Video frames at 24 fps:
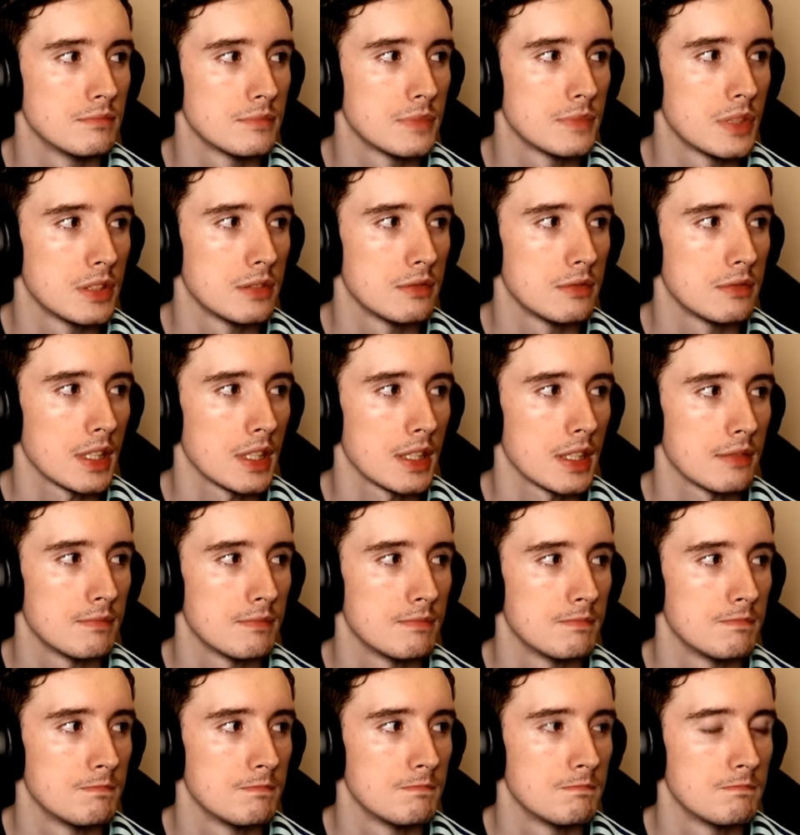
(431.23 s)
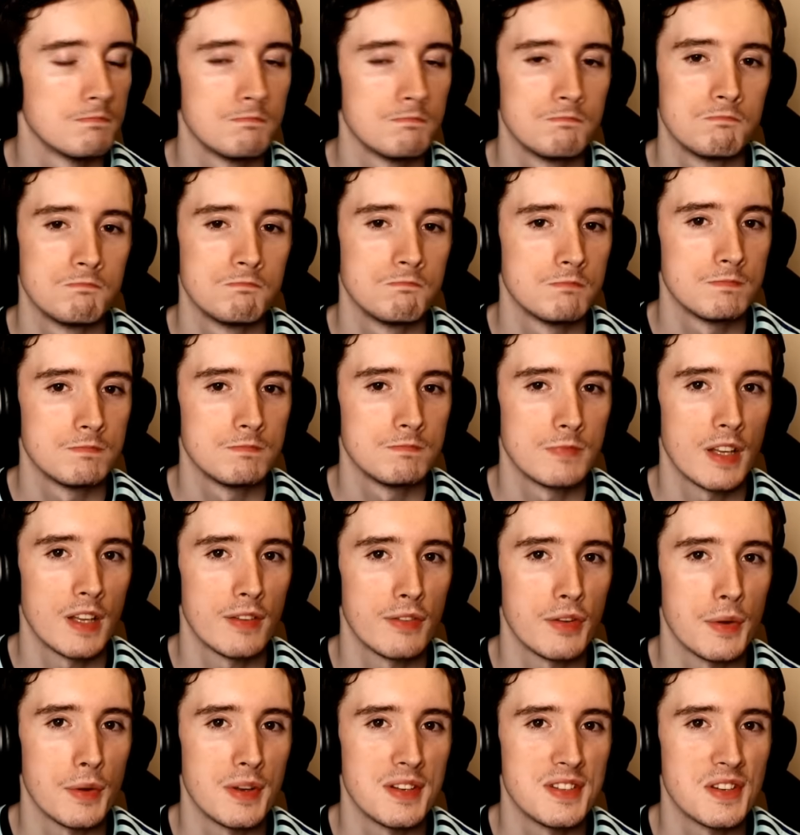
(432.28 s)
But yeah,
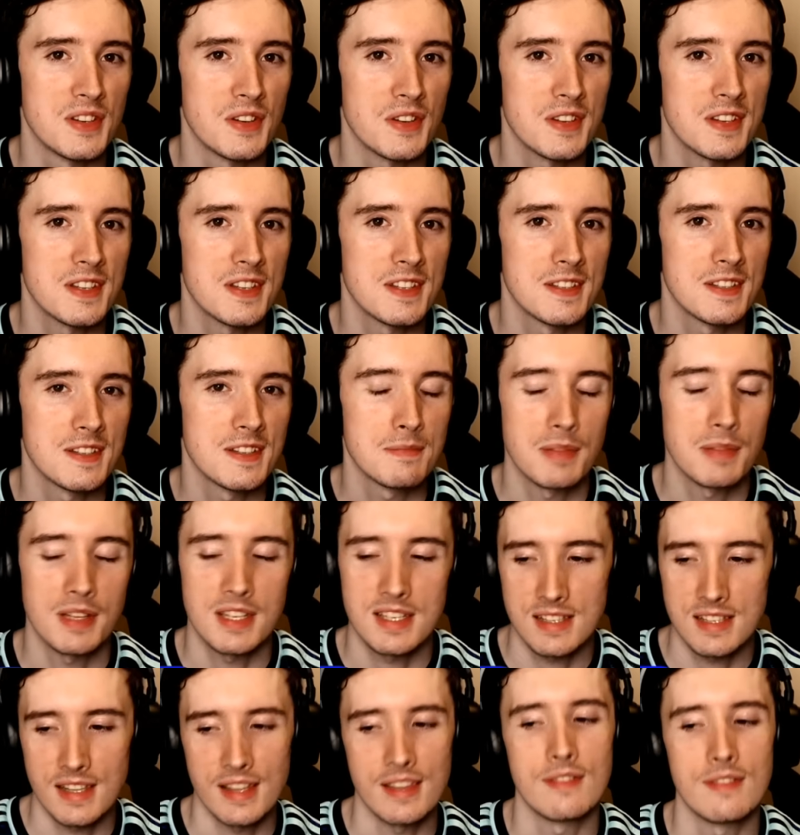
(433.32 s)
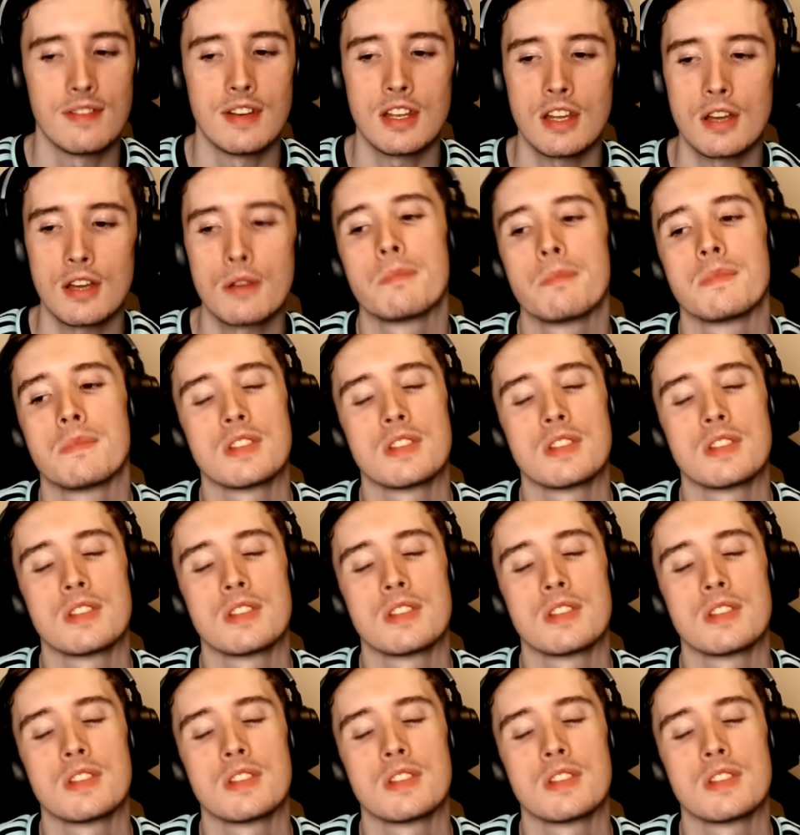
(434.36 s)
if you enjoyed, please like the video.